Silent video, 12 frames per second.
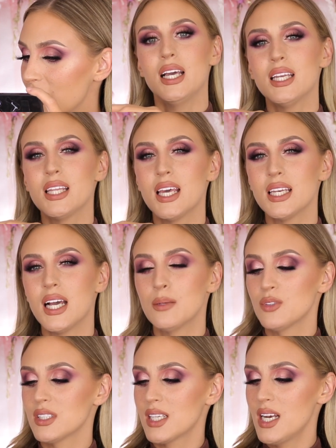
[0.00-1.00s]
And then
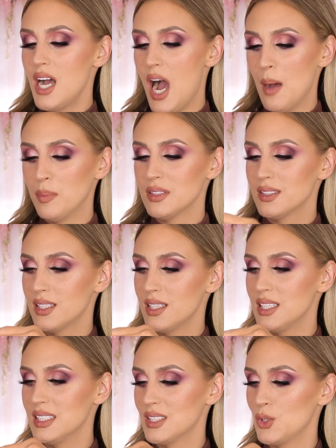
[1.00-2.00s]
I'm just gonna hop into
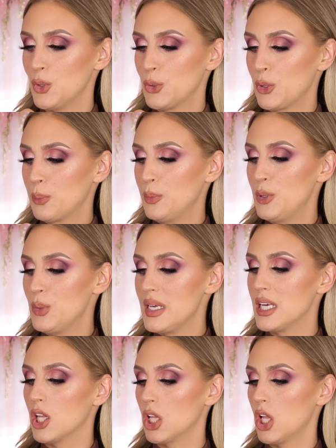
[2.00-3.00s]
these Lunar Beauty
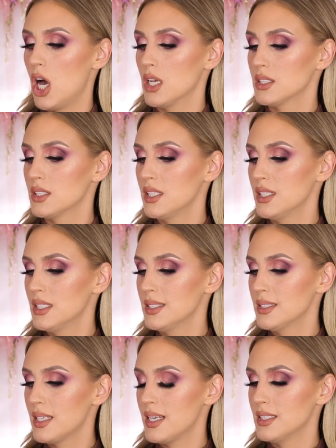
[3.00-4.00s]
glosses